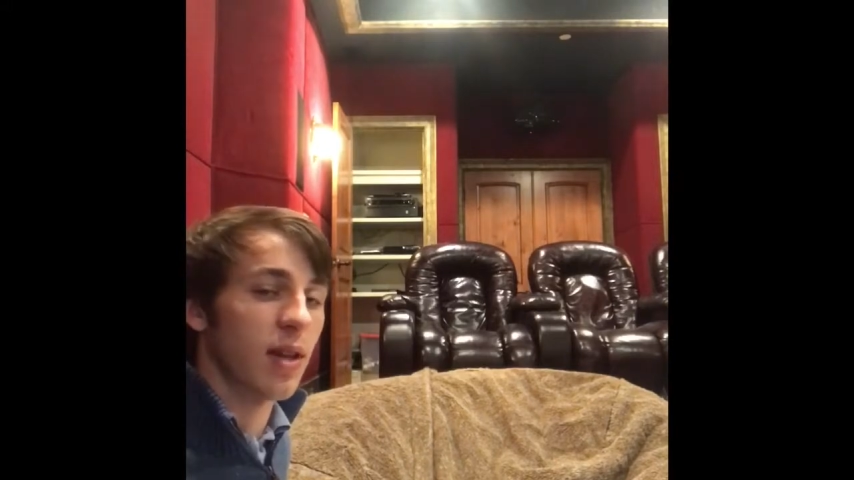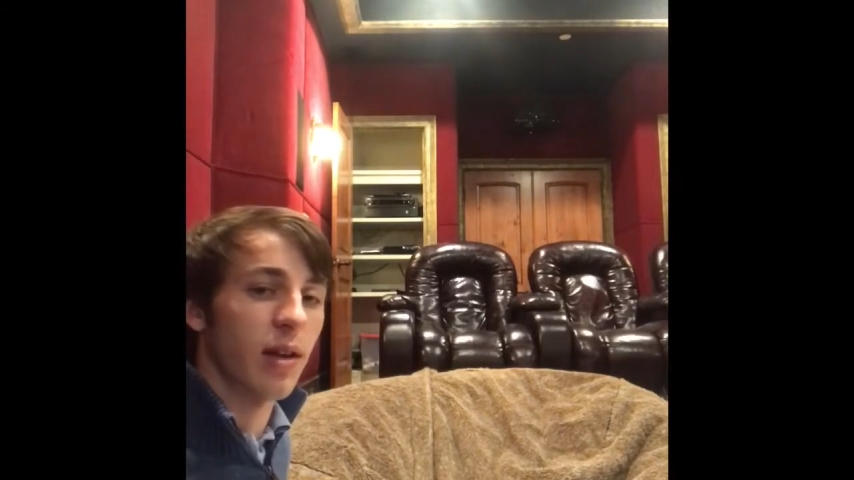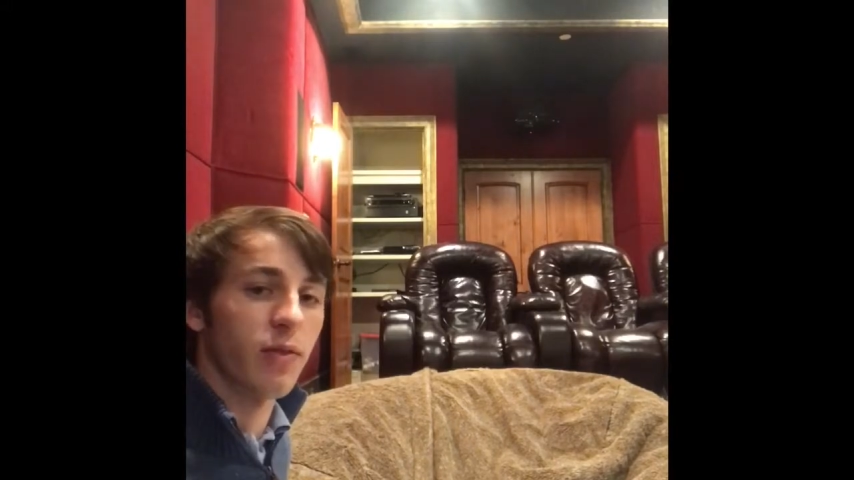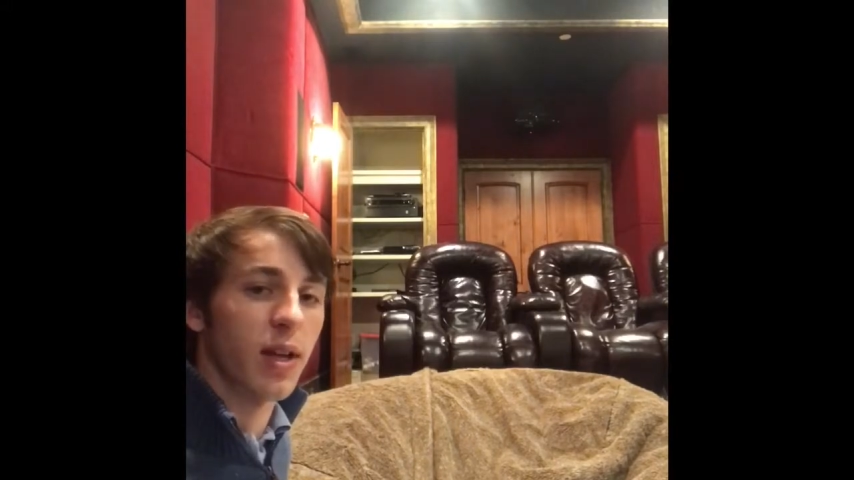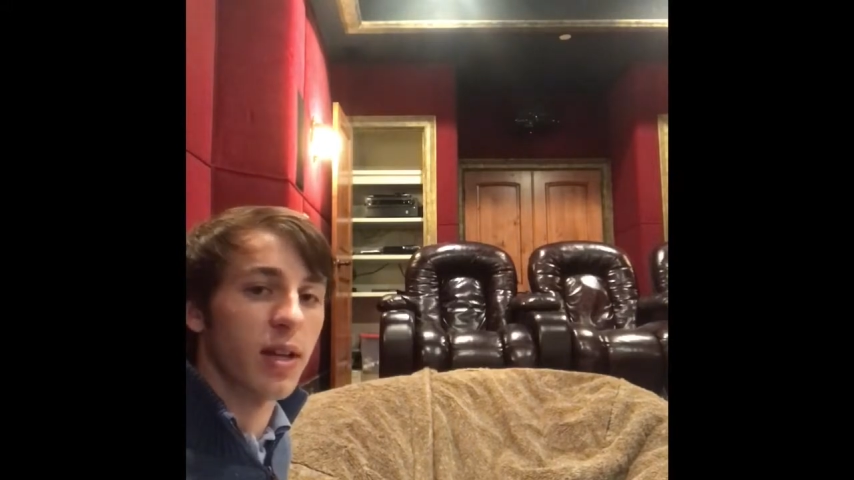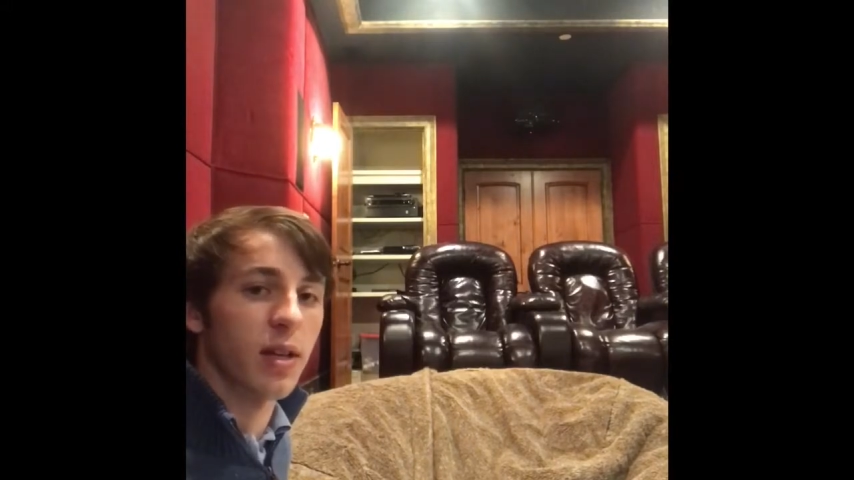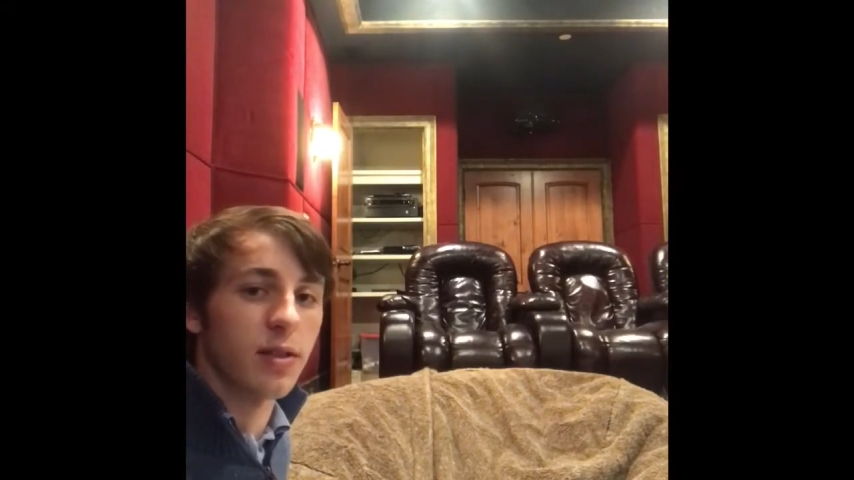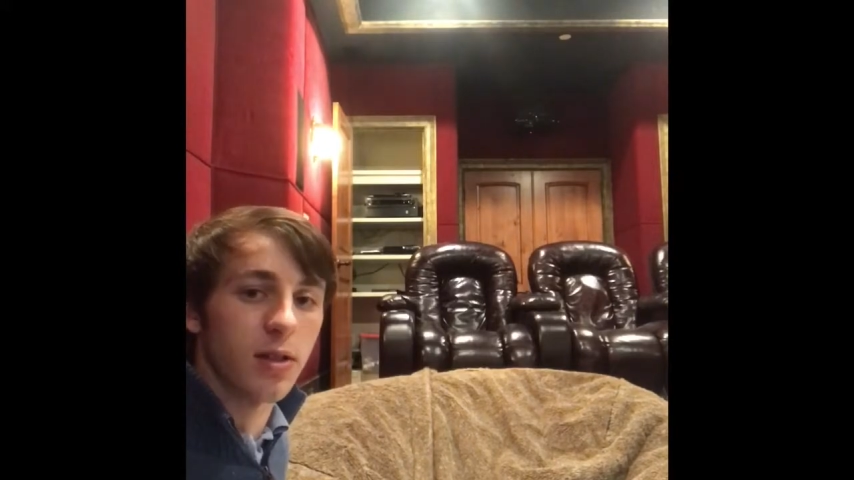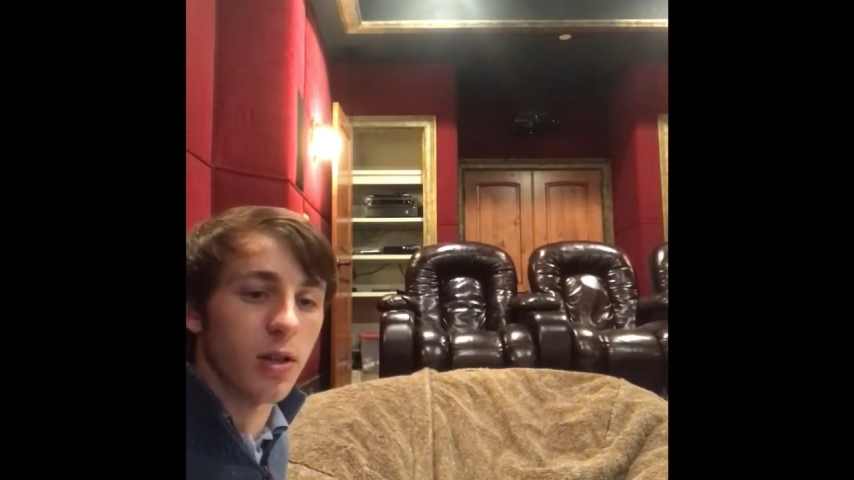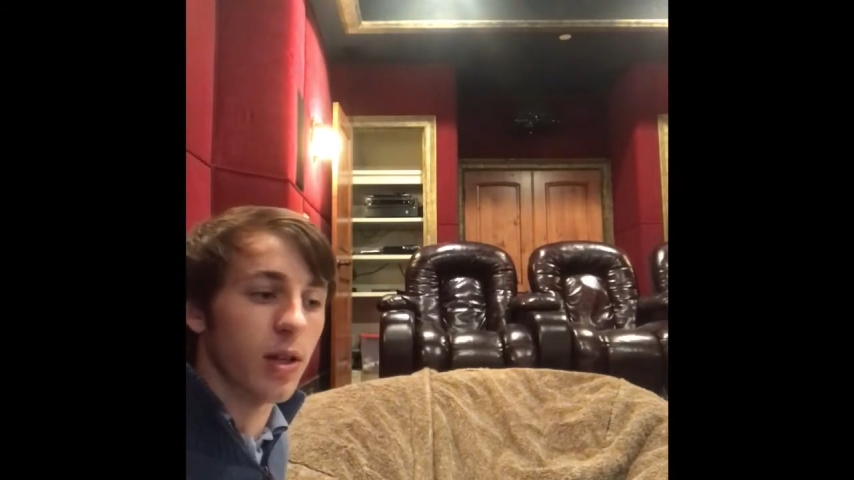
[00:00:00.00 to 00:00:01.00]
kind of like in a
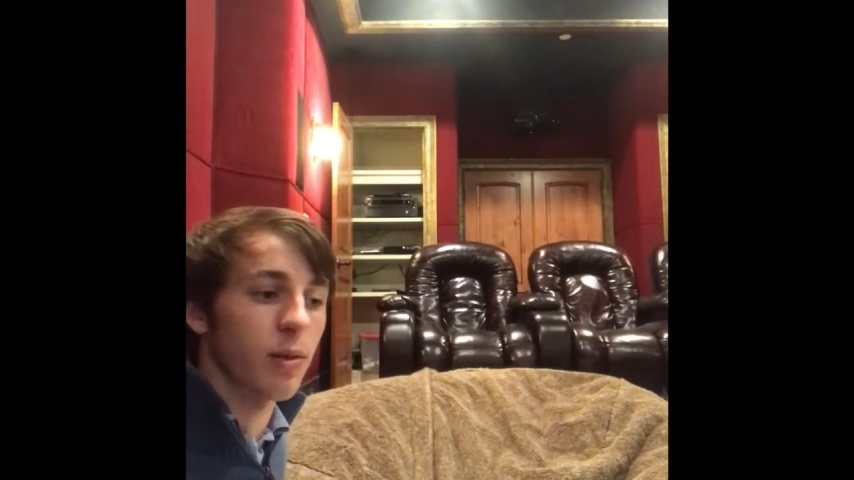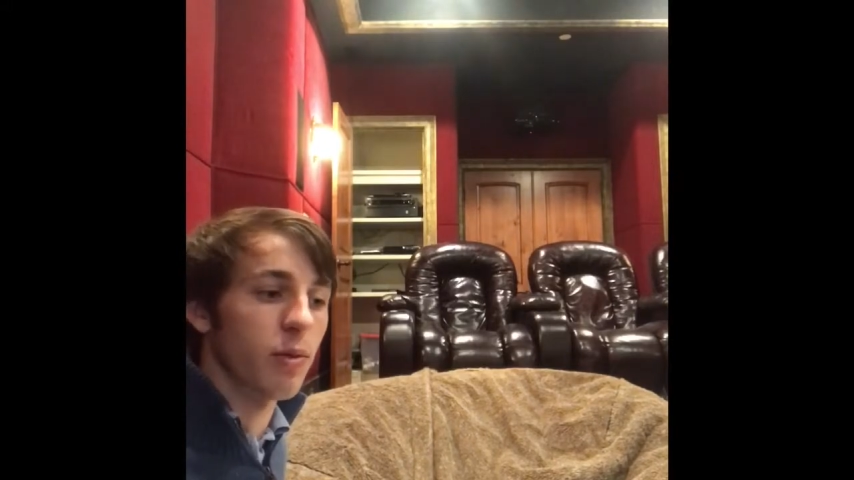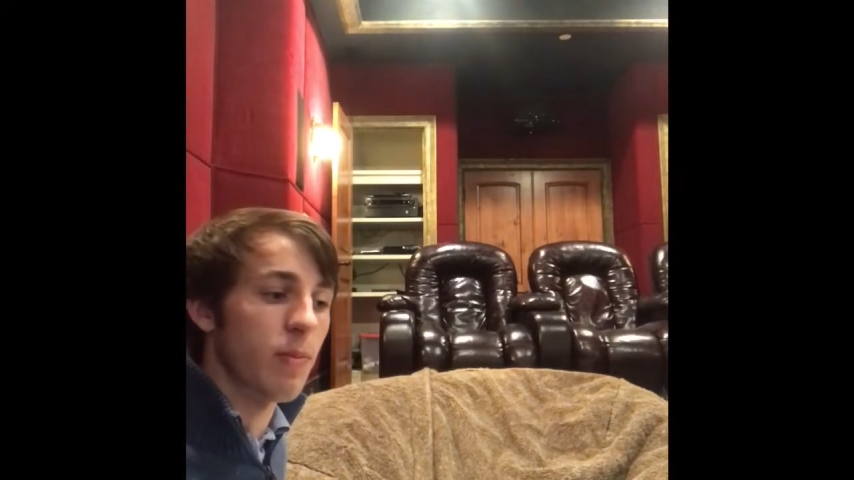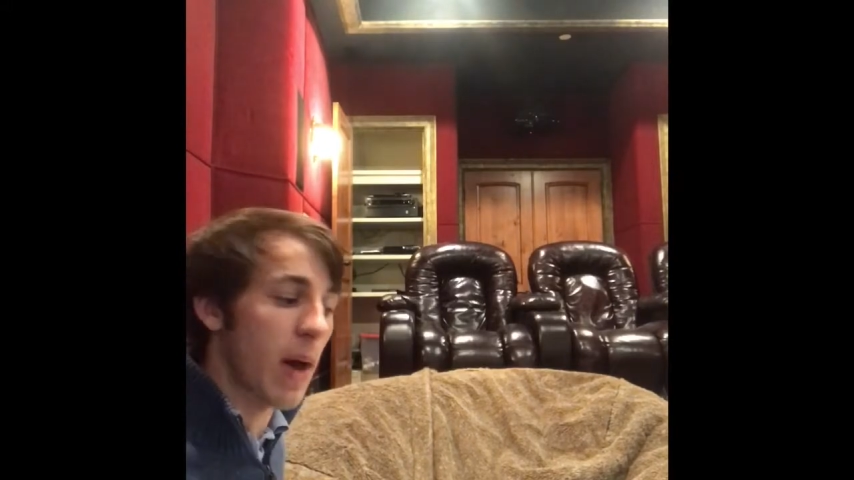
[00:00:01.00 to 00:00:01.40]
circuit with